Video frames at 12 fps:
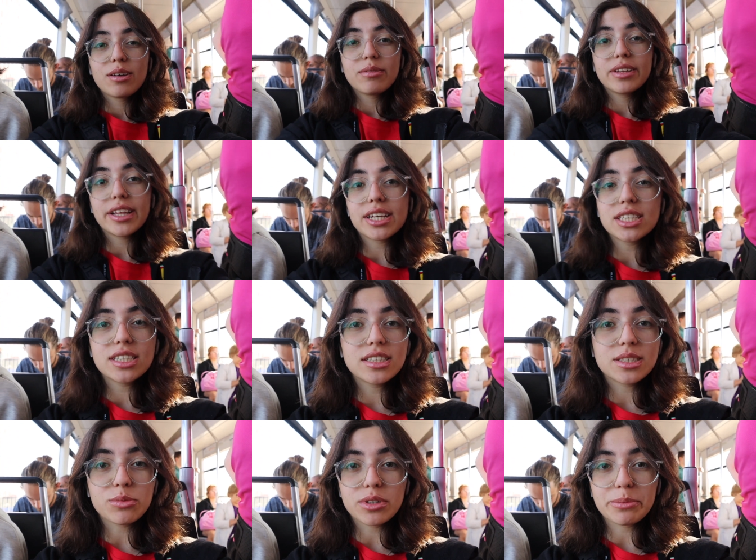Well, Aisha
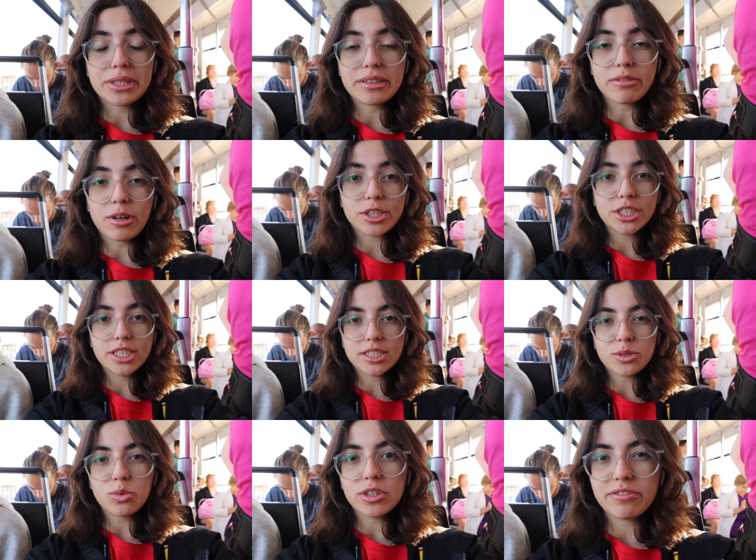doesn't want to be in the vlog. She
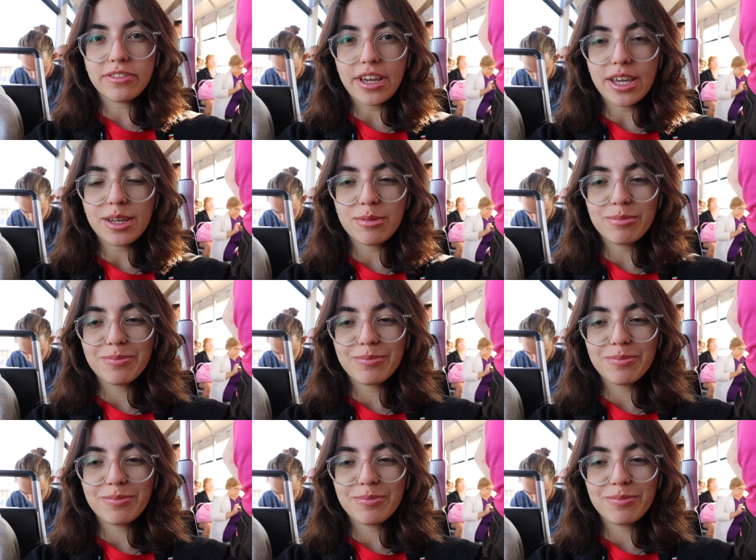doesn't want okay, to fame.